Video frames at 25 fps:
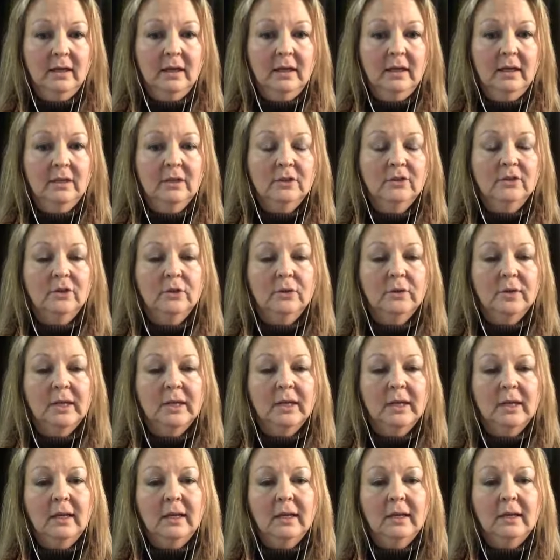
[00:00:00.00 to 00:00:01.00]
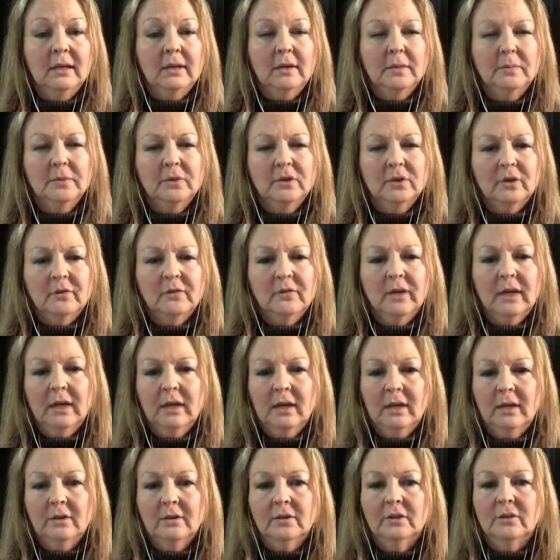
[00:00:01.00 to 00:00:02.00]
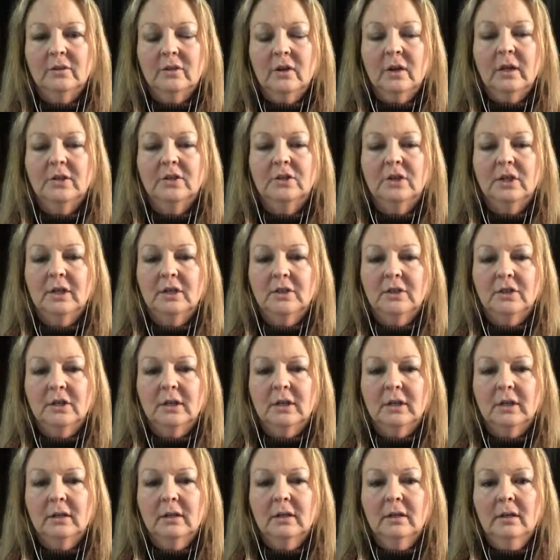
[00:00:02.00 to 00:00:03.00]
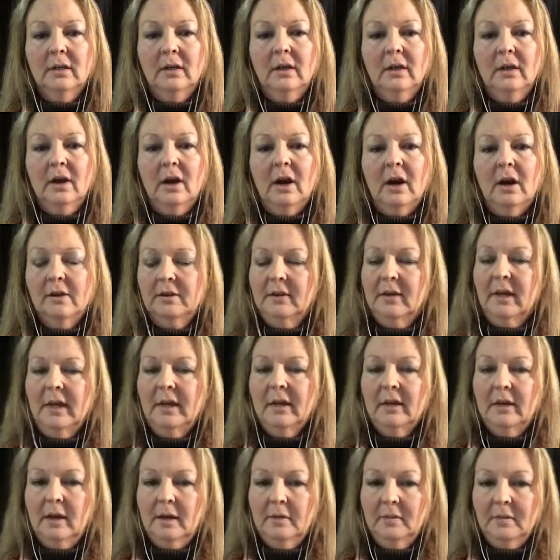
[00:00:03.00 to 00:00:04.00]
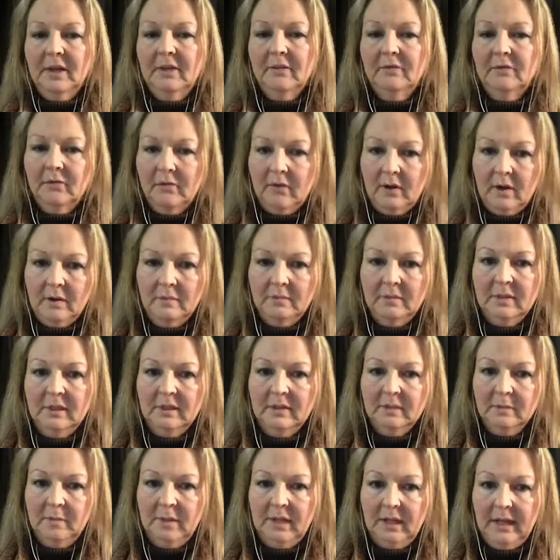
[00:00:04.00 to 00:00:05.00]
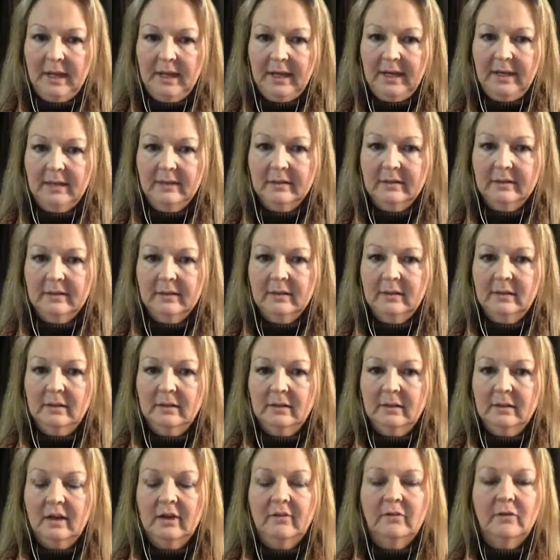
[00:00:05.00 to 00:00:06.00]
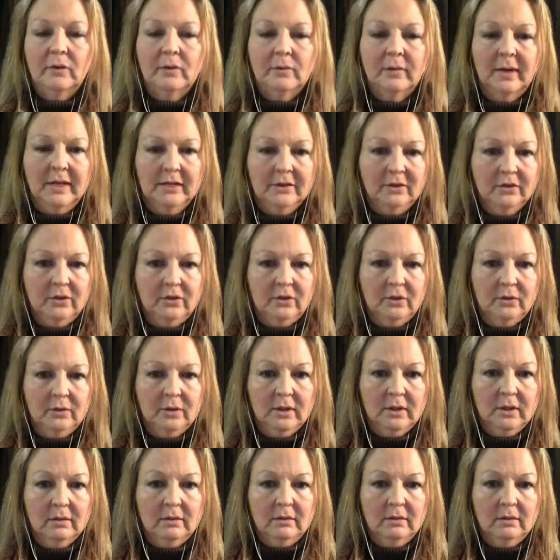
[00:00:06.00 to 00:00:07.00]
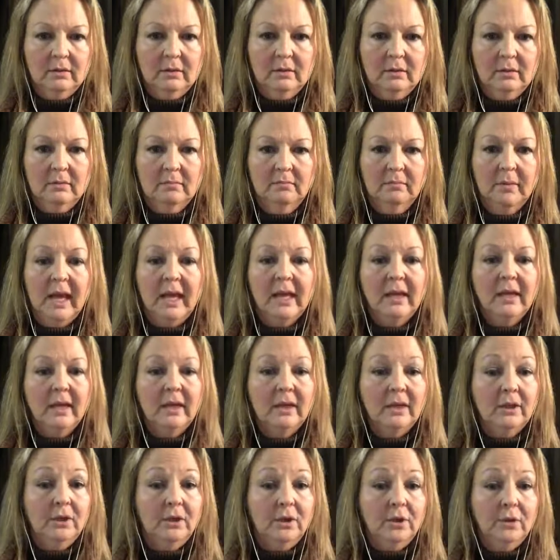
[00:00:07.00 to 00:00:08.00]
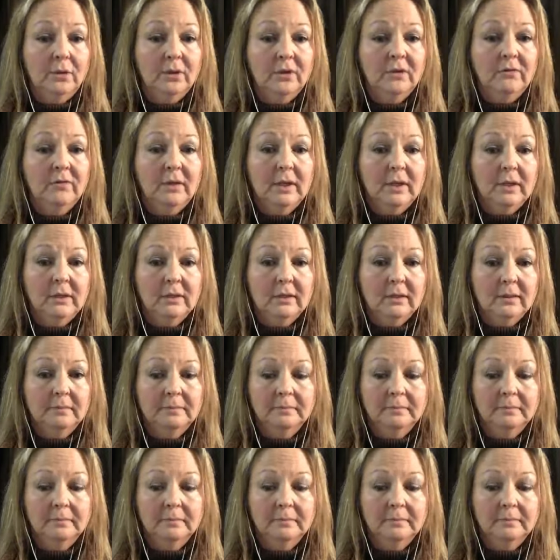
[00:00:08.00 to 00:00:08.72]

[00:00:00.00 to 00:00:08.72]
So, again, observing others, not judging. Are they coming from this place of a rescuer, making you a victim?